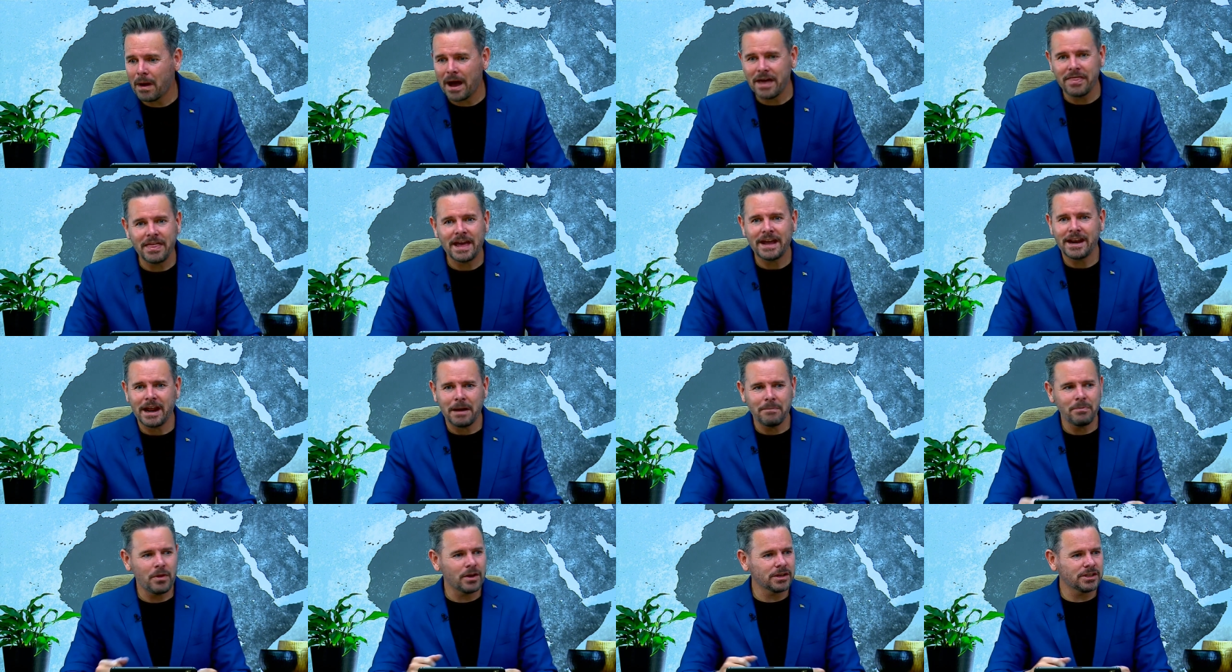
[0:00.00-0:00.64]
by
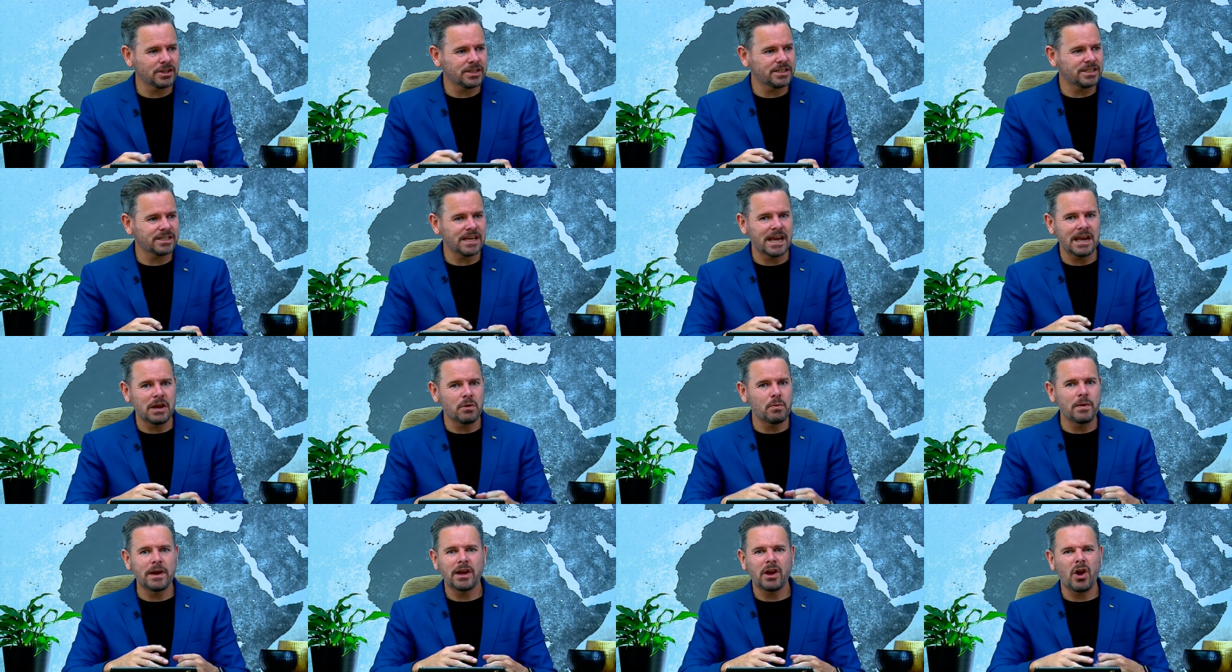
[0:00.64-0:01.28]
that, I'm not
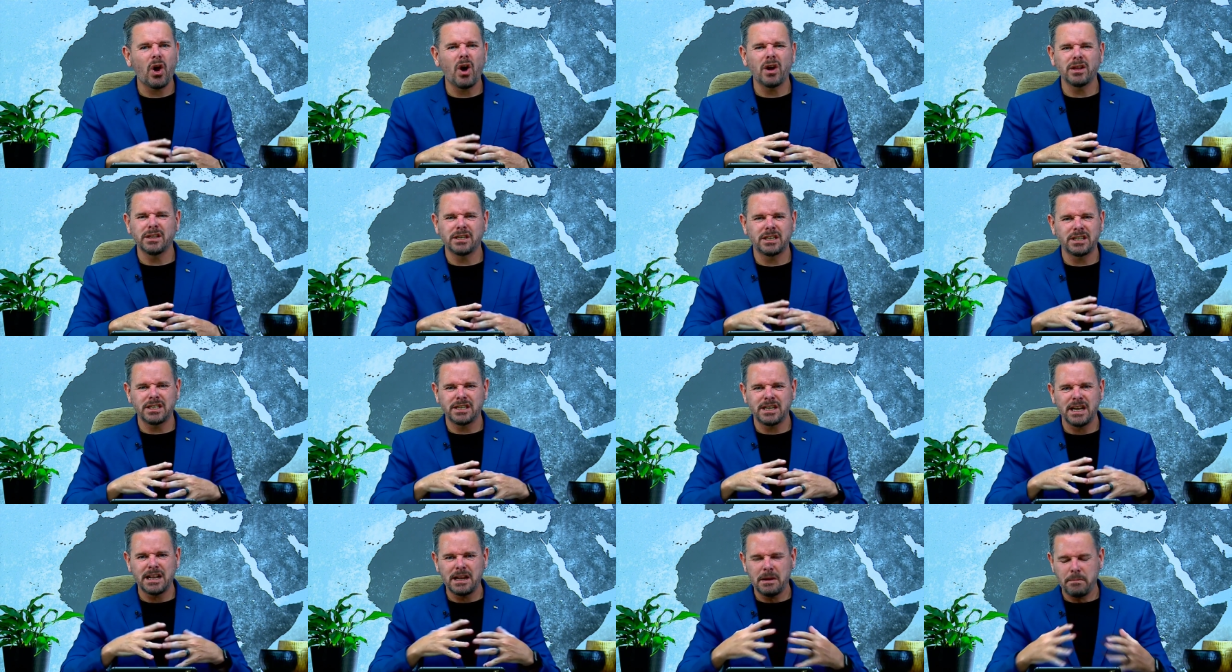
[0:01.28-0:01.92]
saying we can't
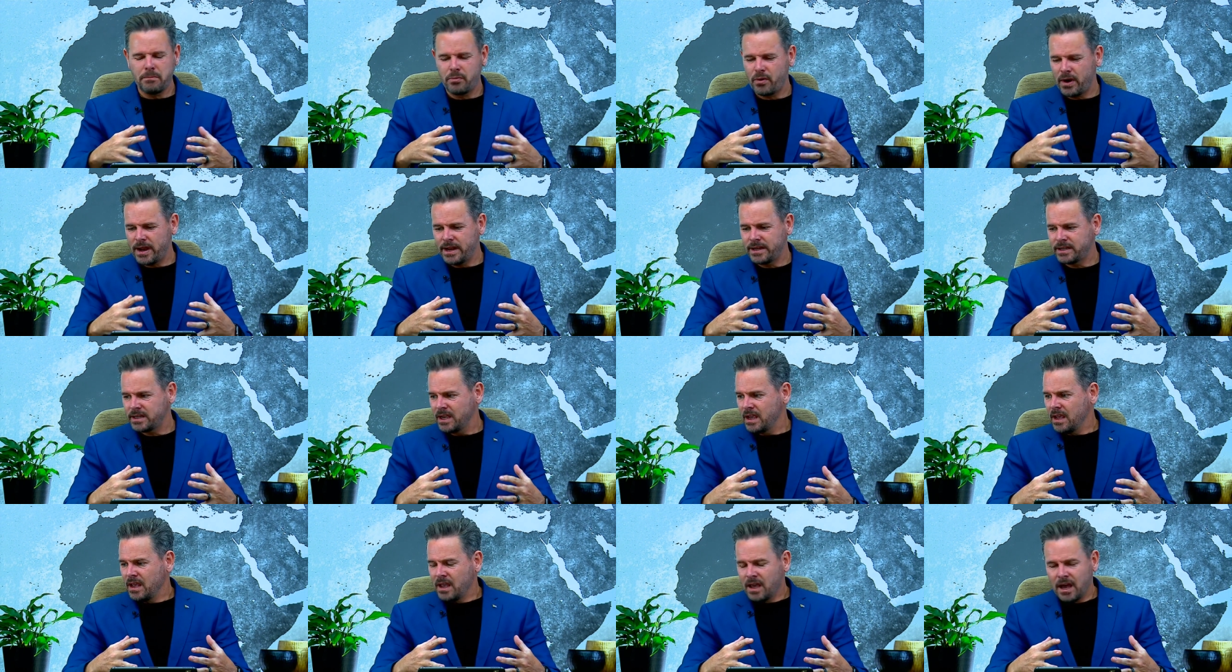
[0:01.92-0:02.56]

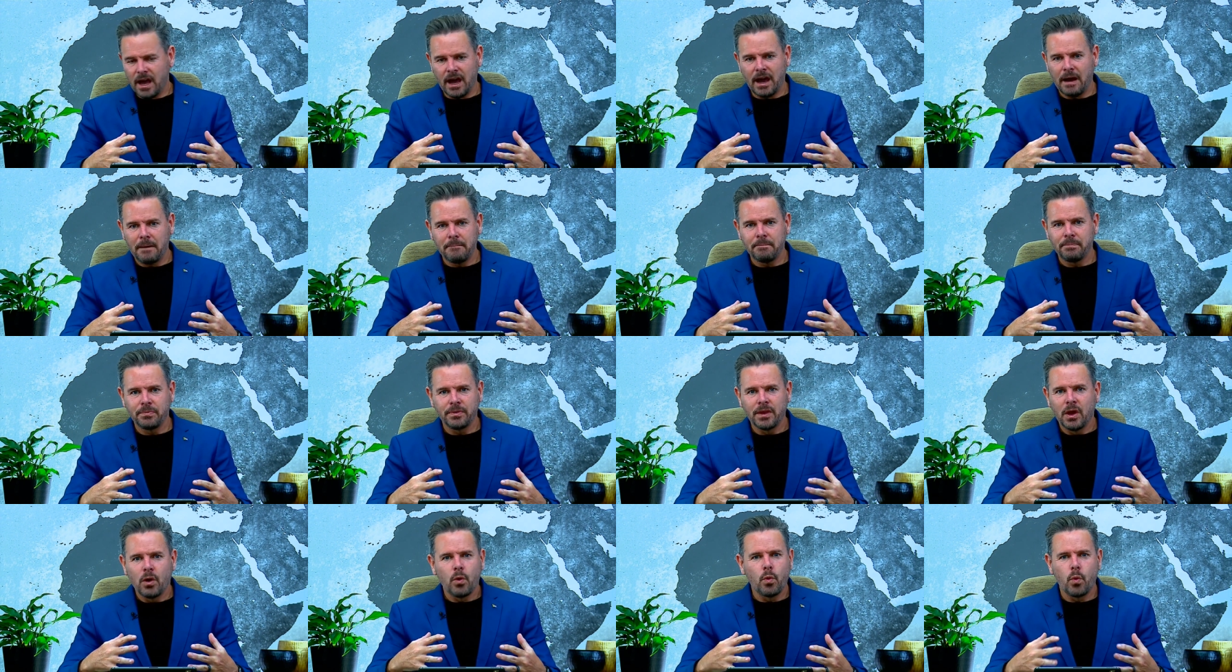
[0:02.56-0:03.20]
celebrate
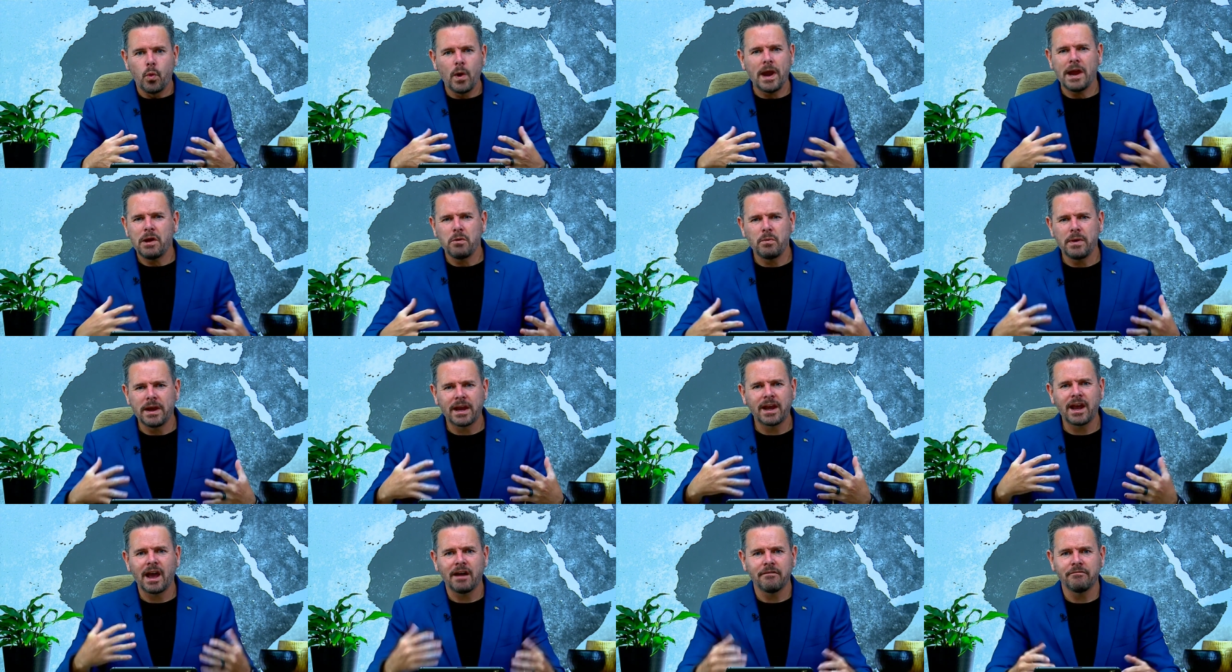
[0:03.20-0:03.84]
um, where
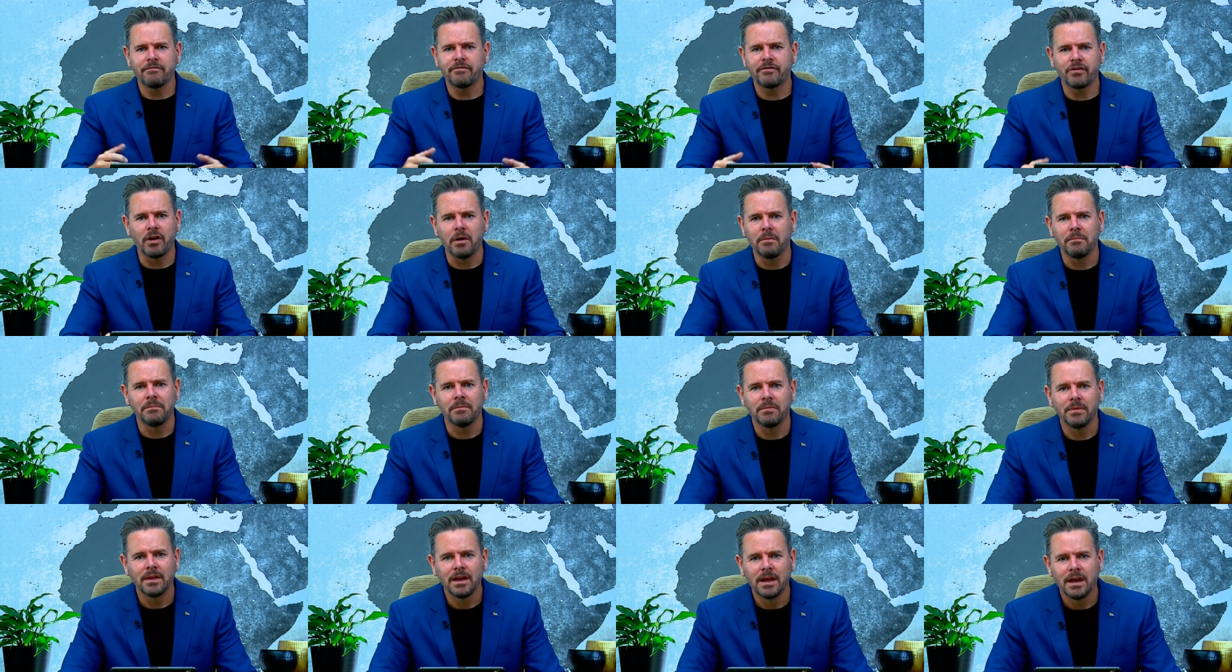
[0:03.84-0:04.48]
we come
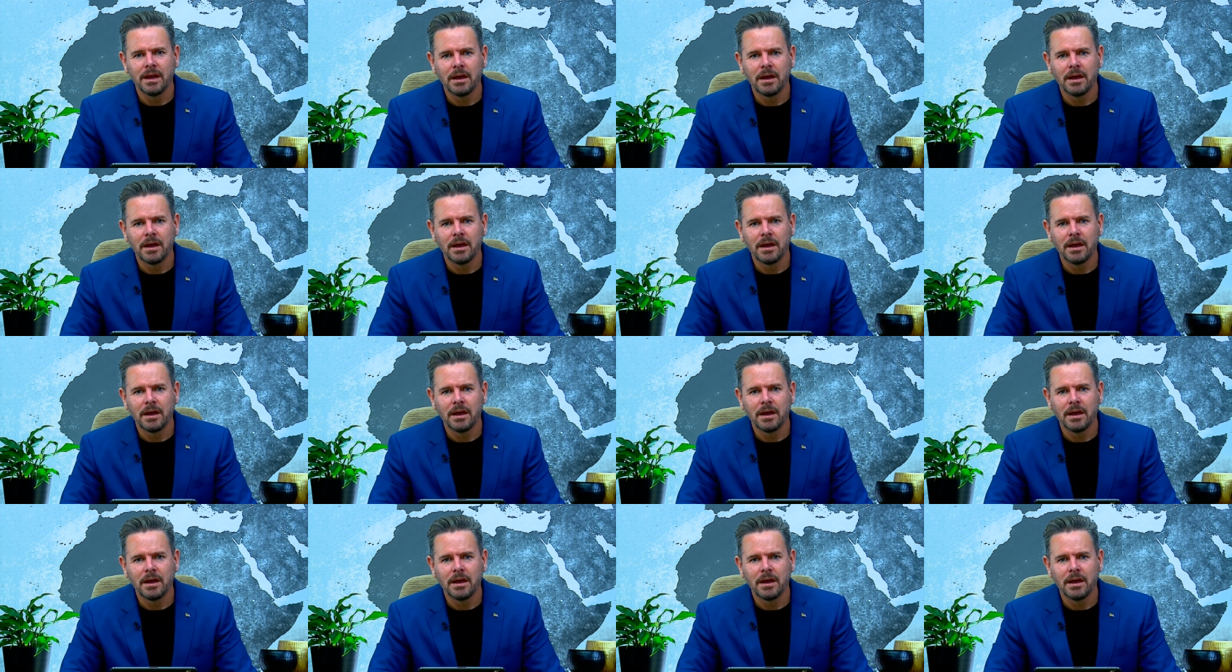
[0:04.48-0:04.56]
from.